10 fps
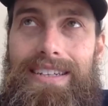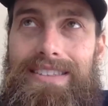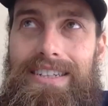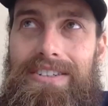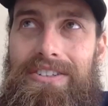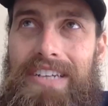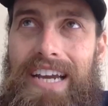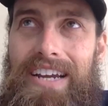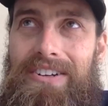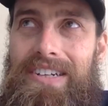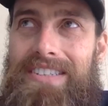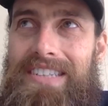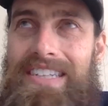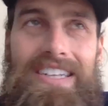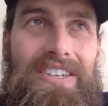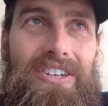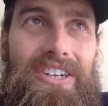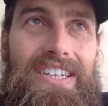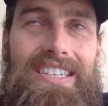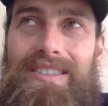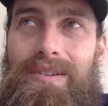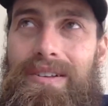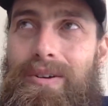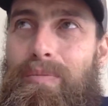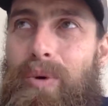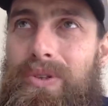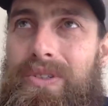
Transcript: Gator is eating good. He's a little bull